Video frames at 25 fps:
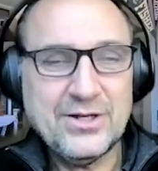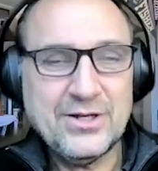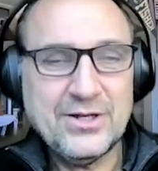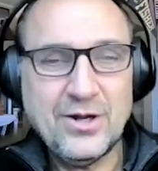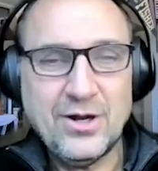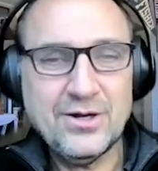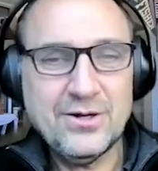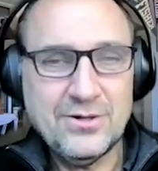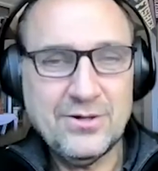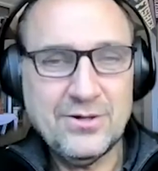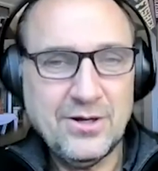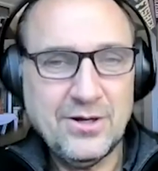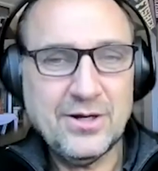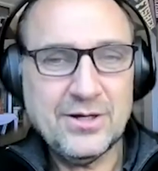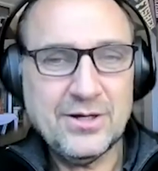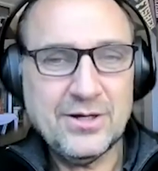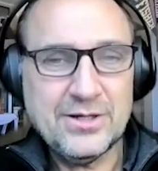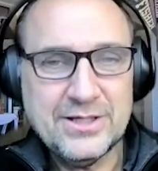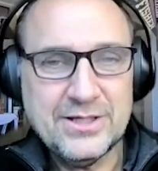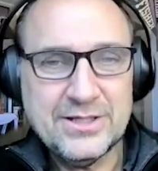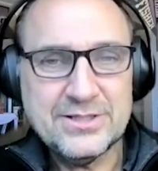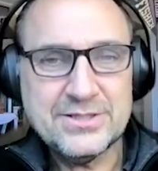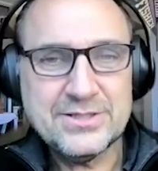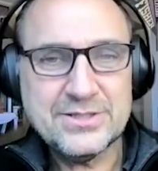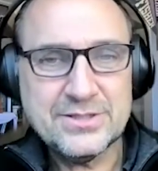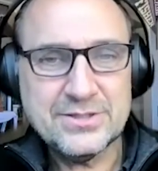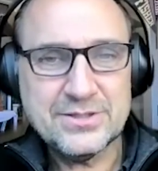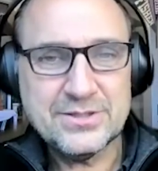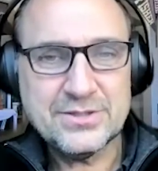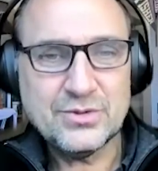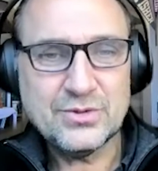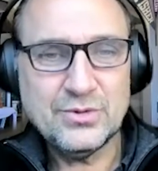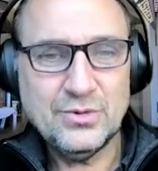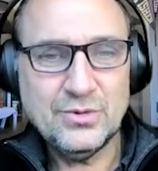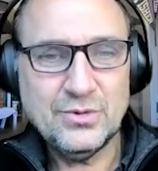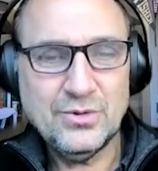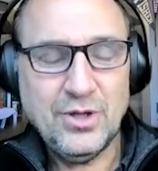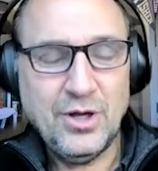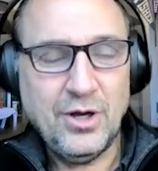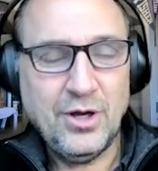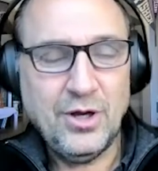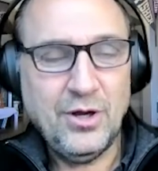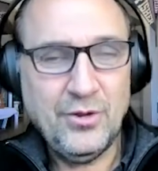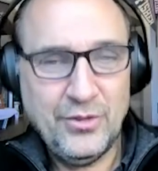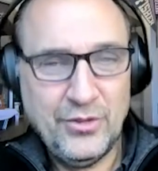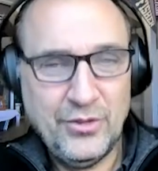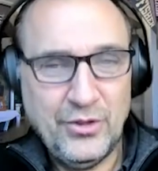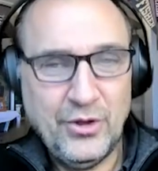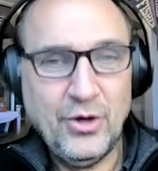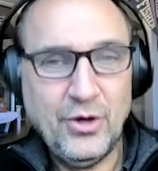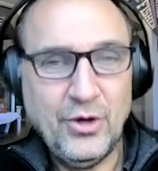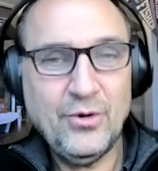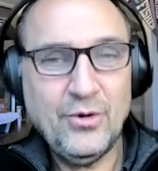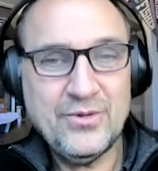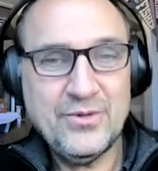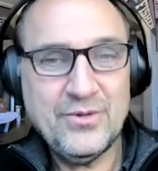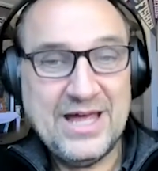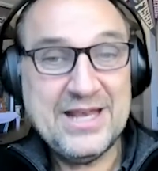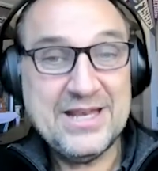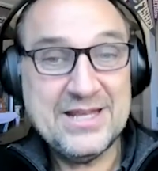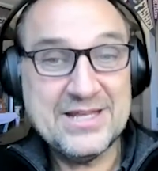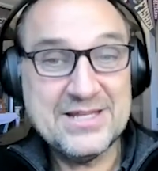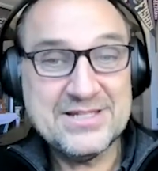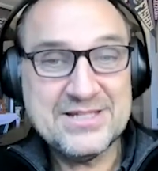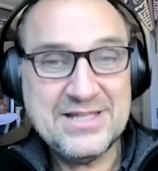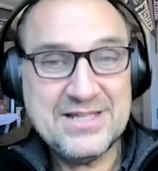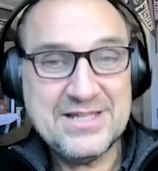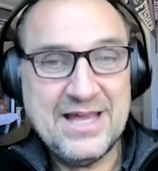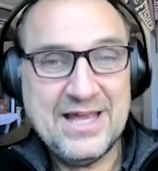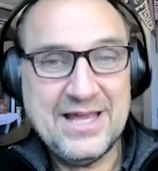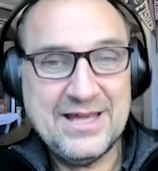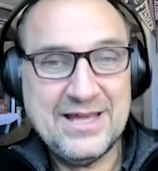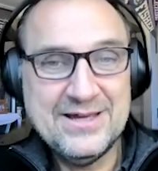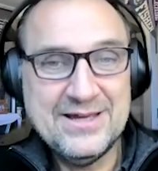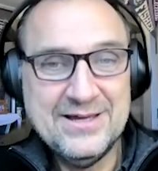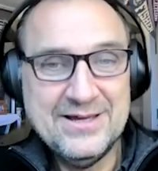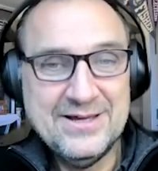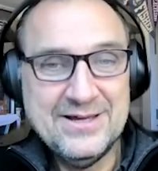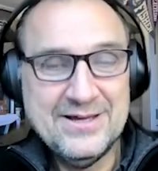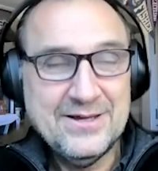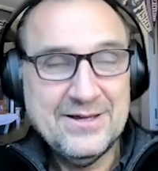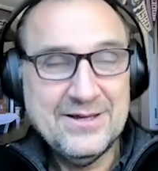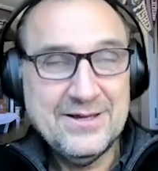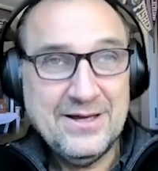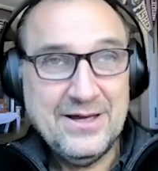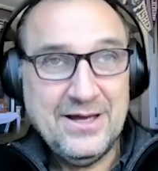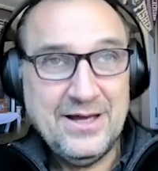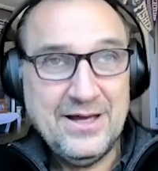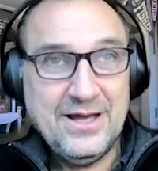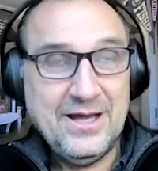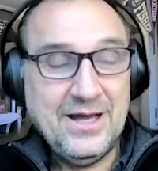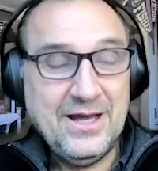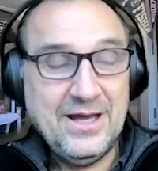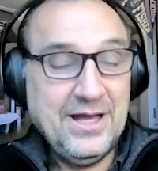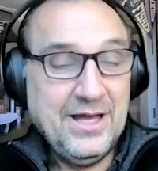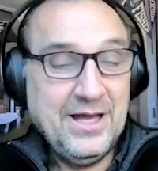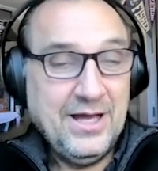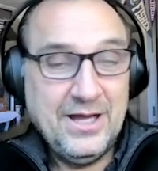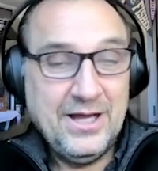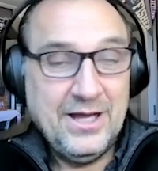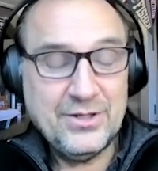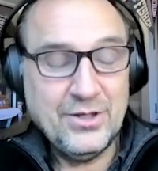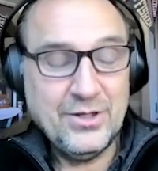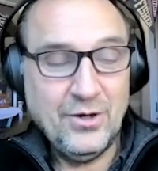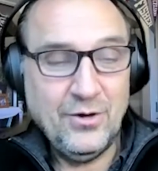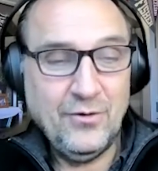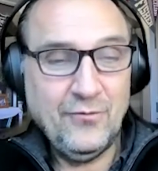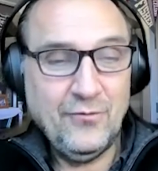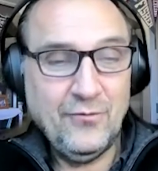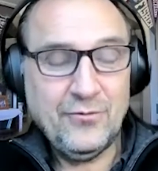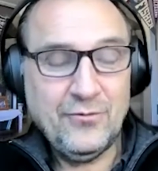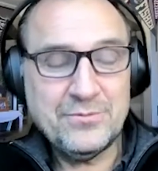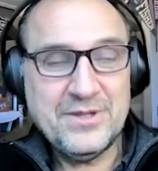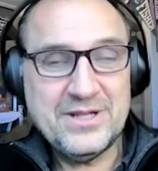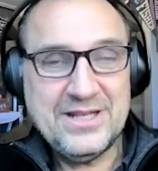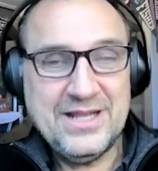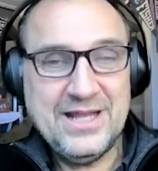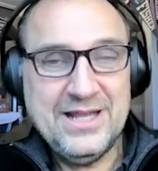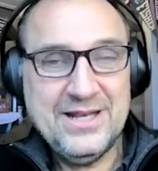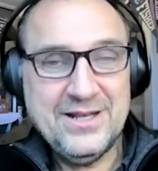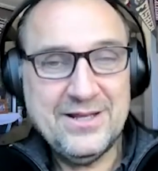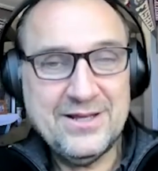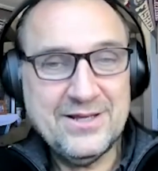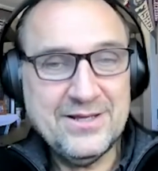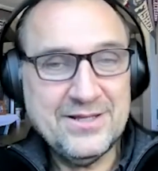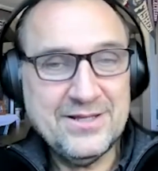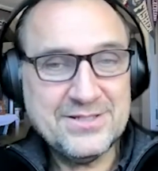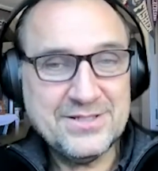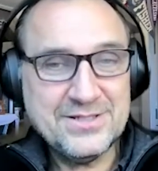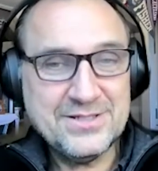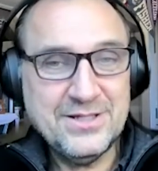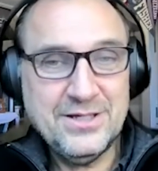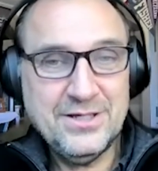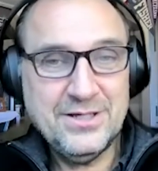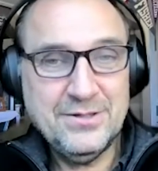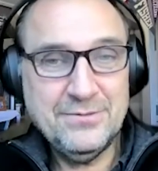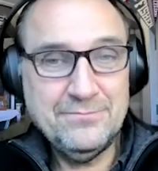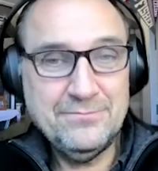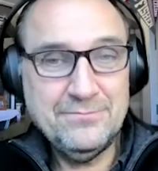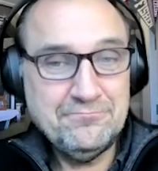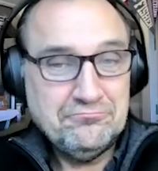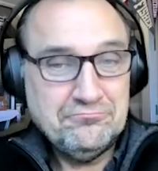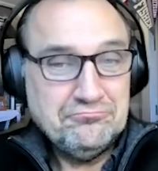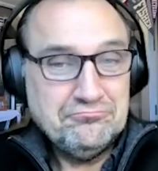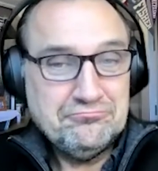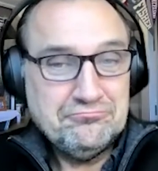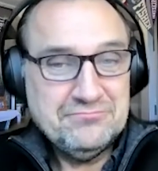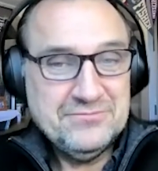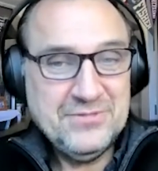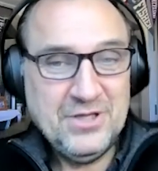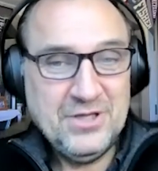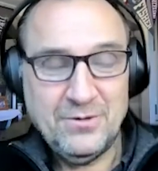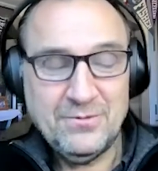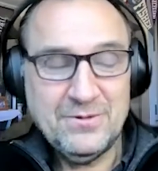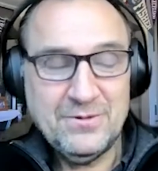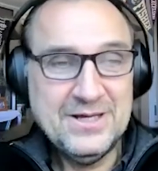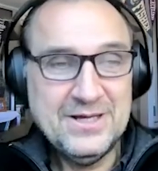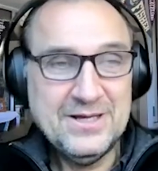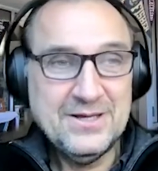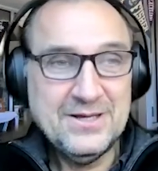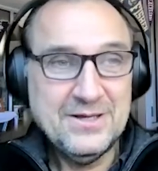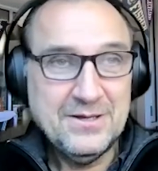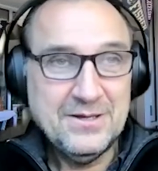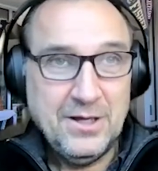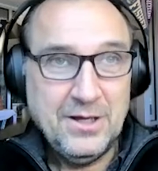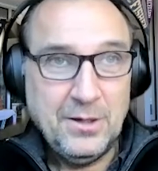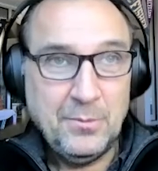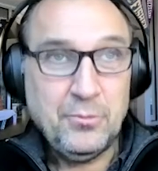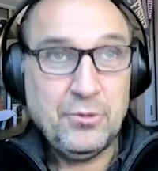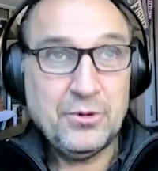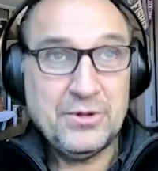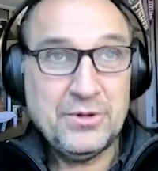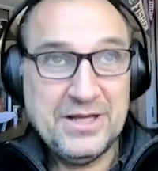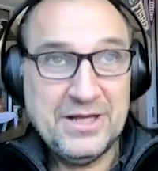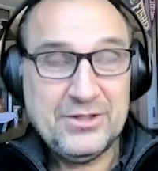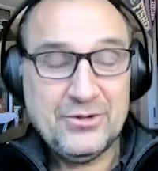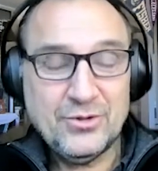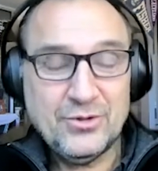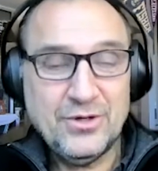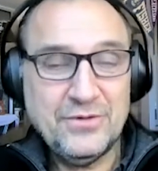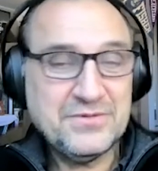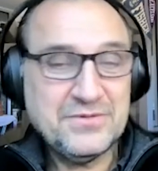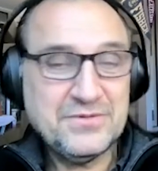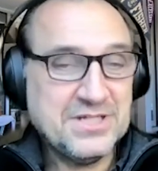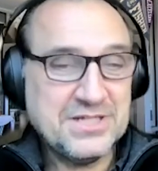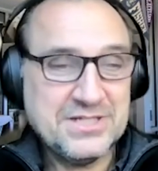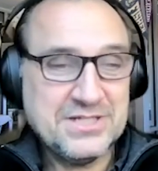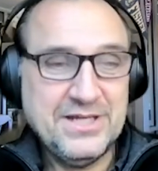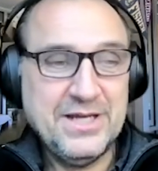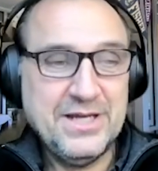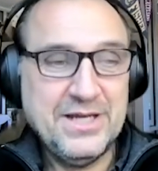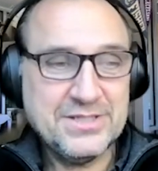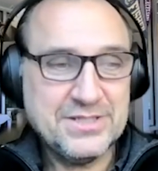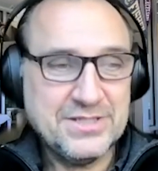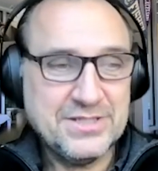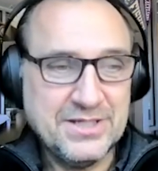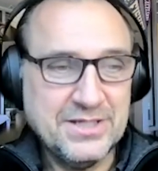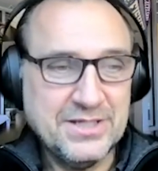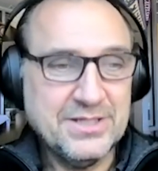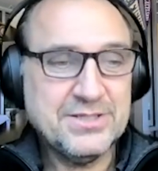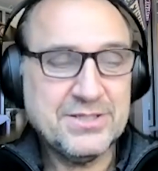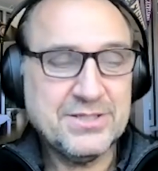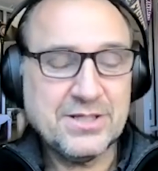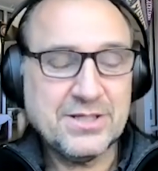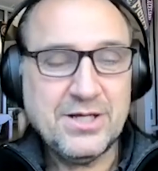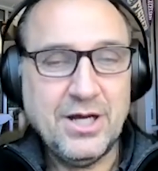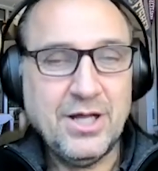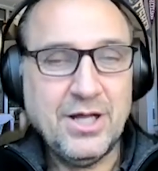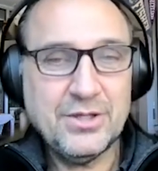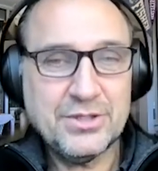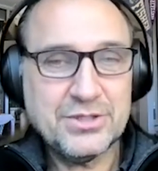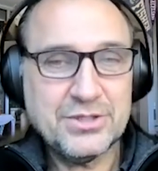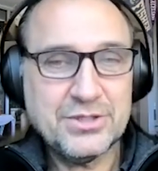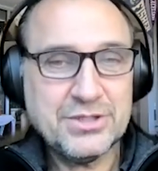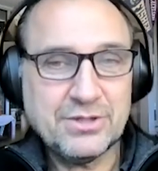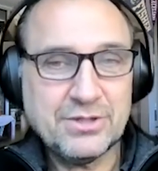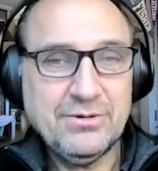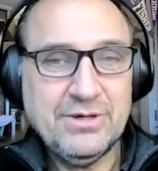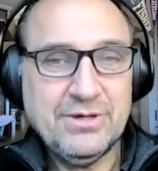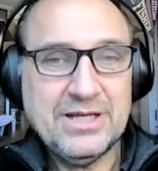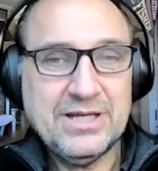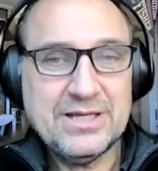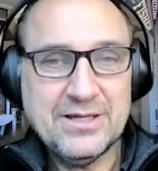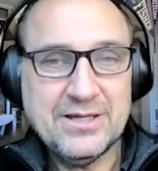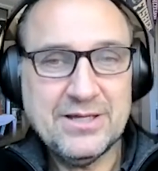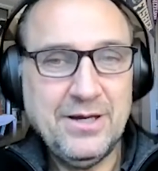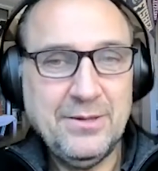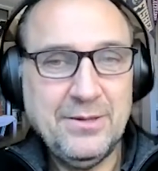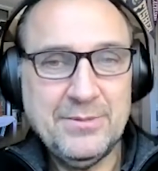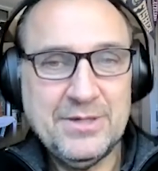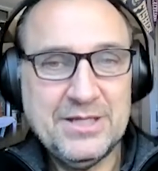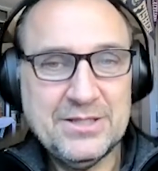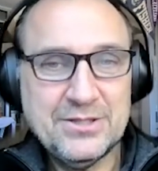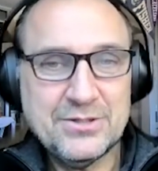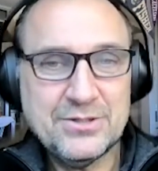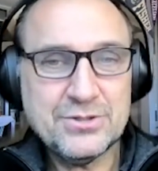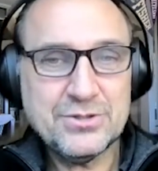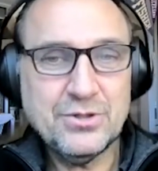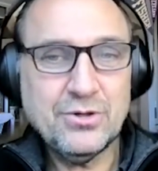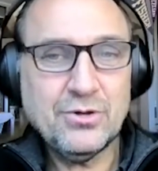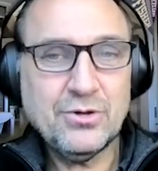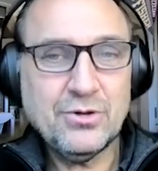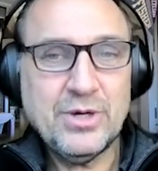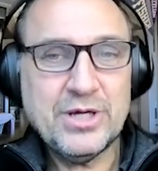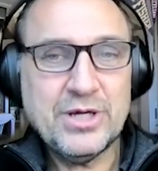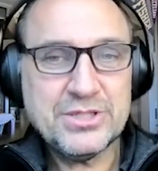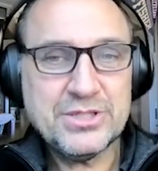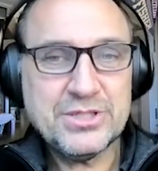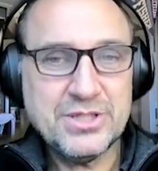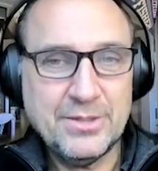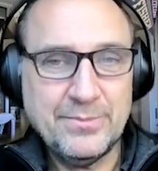our kids to school, although that is I know from the data it's a predictor of success is a college degree. I mean, there's no question